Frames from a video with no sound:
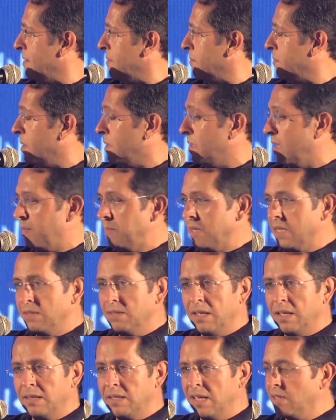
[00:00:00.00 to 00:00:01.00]
But I
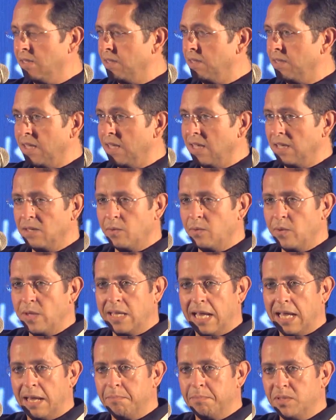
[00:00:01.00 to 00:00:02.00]
mean, at the end of the day, the Greek
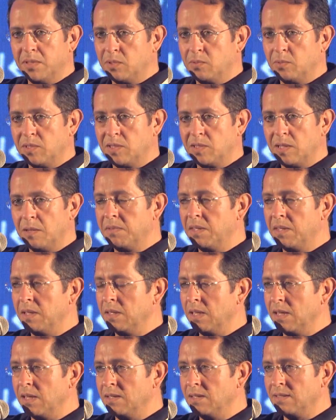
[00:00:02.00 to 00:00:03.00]
campus was something
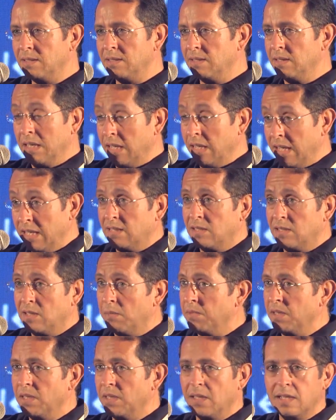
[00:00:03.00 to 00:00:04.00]
that is is
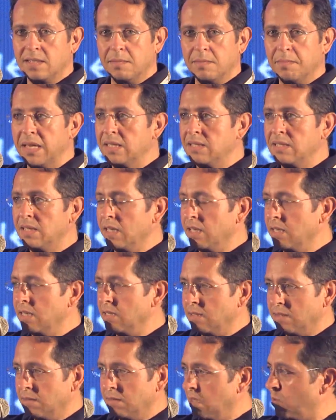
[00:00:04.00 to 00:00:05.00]
something that is amazing, and
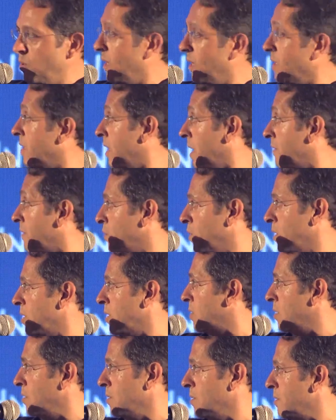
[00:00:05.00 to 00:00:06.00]
it's attracting everyone.
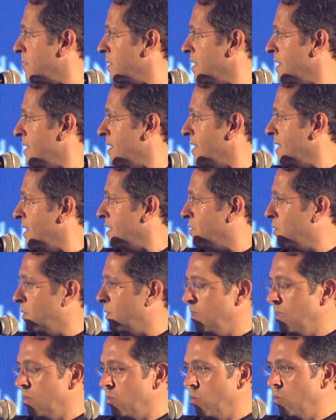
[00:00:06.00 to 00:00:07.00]
So it's
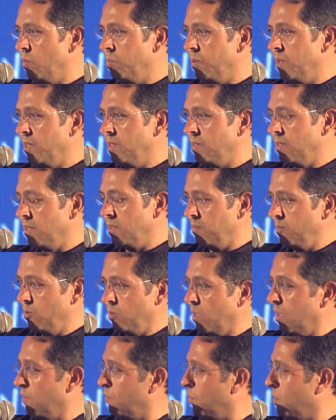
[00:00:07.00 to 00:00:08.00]
really a cool place, and I'm
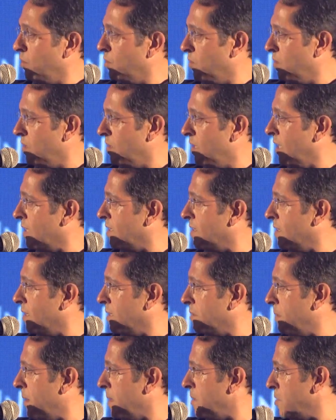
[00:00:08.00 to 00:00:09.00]
looking forward to the next
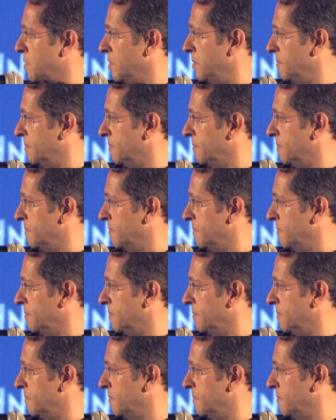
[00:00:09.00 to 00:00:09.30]
expansion.